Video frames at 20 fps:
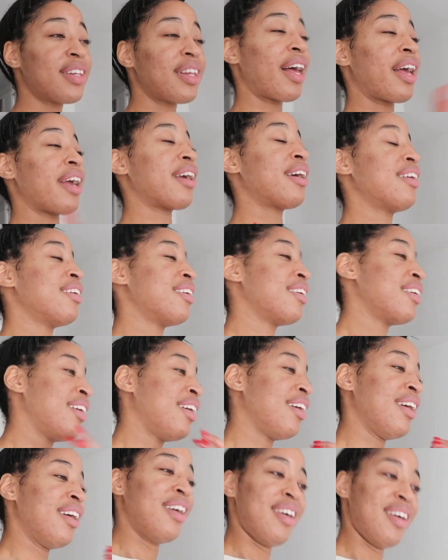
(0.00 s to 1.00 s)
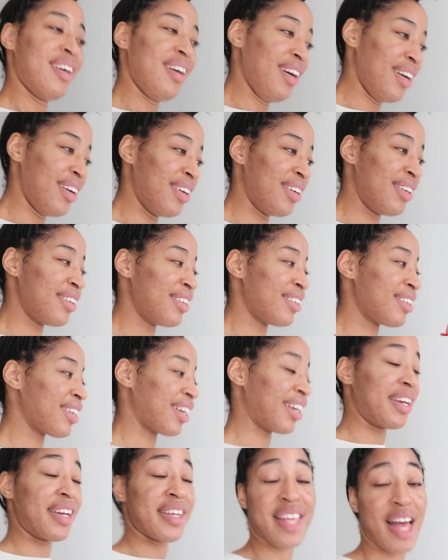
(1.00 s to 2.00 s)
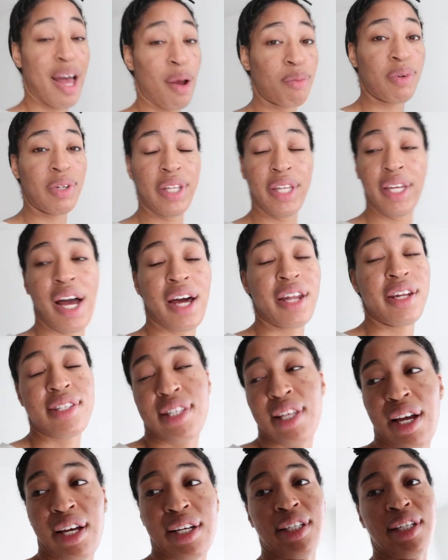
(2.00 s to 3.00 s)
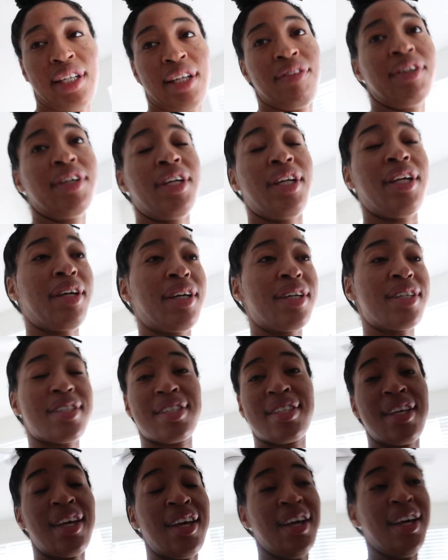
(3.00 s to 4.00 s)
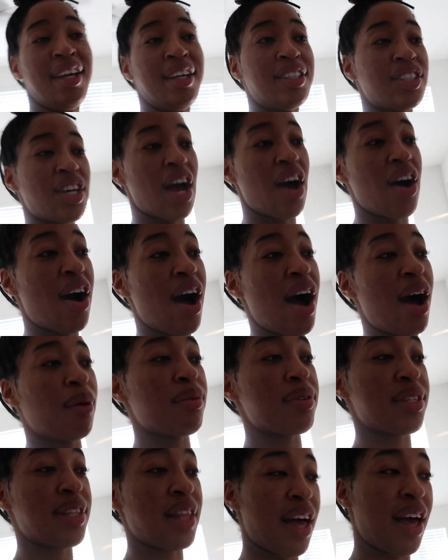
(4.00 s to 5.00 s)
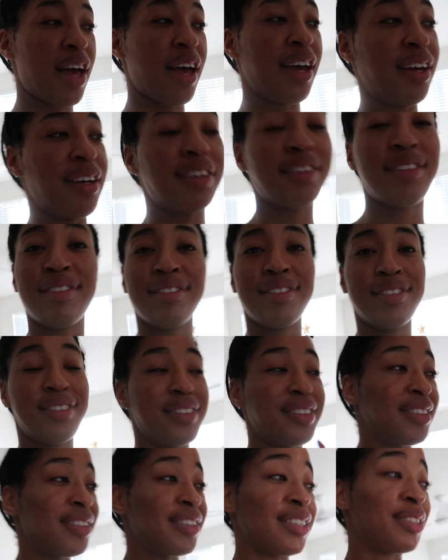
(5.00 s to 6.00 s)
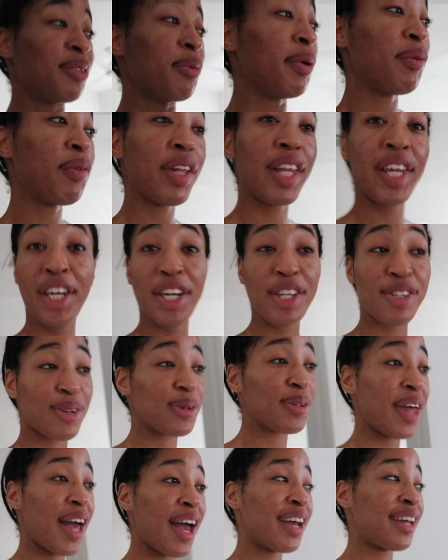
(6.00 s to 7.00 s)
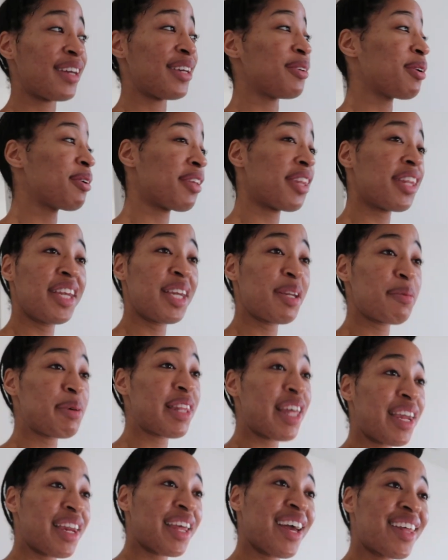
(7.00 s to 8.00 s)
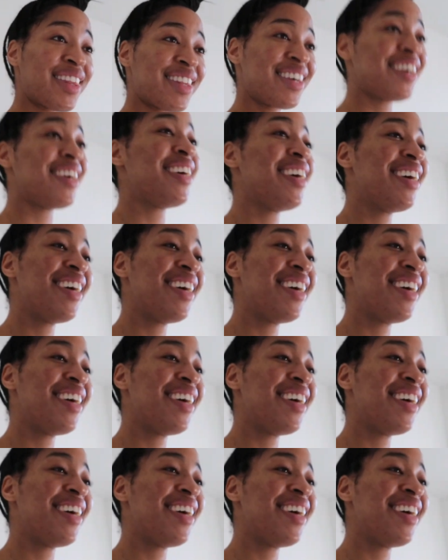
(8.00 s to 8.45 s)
Like, oh goodness, I really, honestly, I couldn't have done it, because child, I was like, do we really need to screw that? Do we really need to put that together?